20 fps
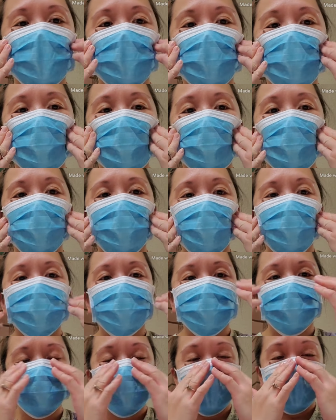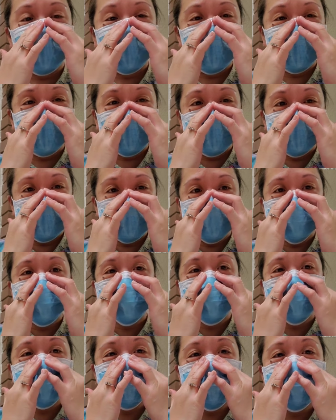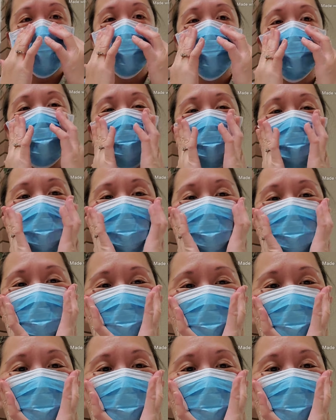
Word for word: and yeah you just need something to